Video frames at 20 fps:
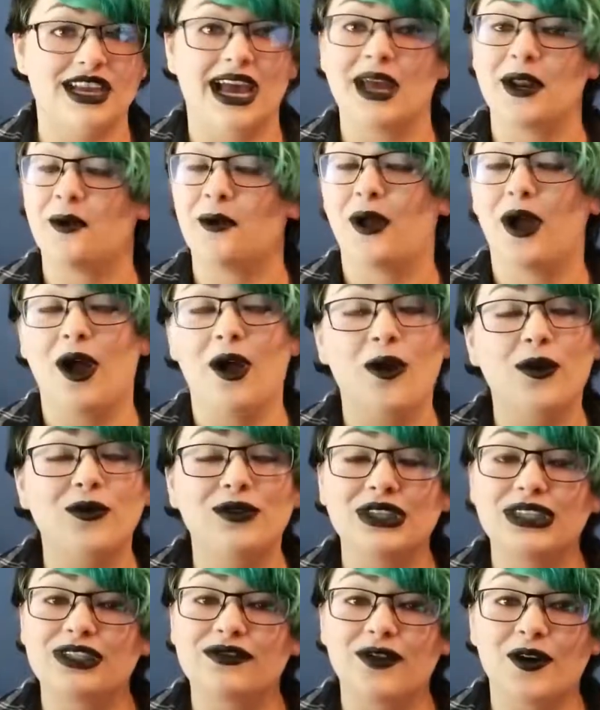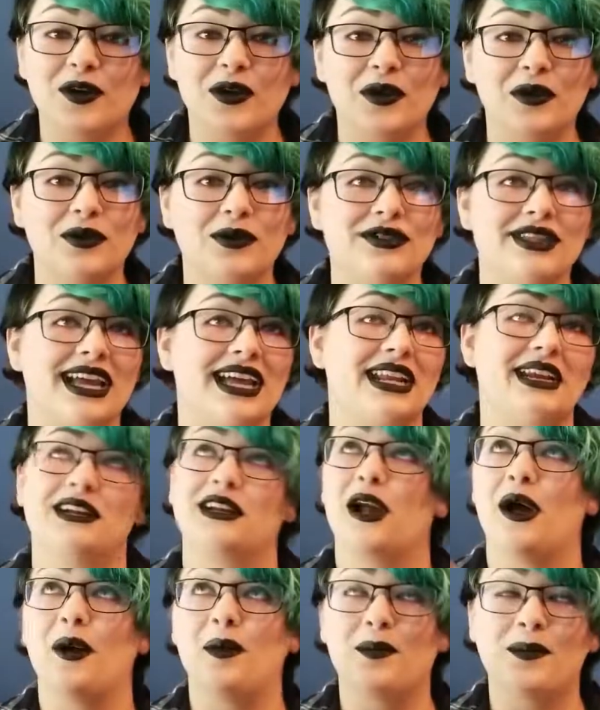I do not own these photos, I did
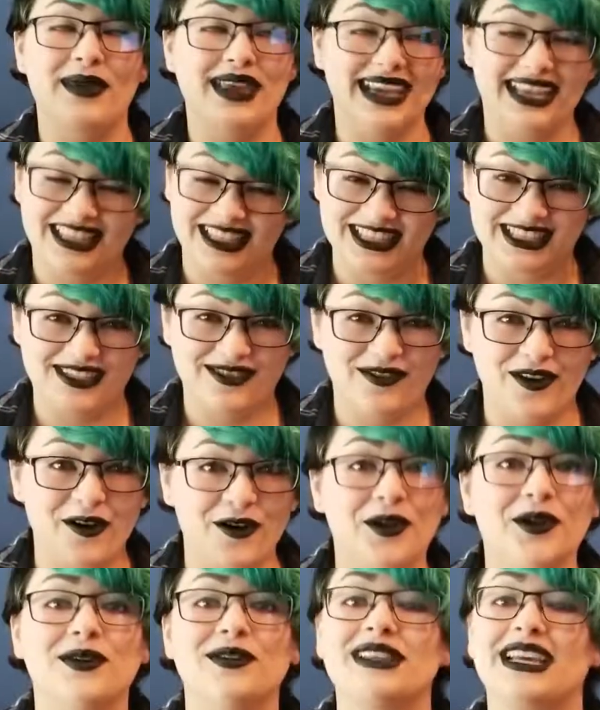not make these photos,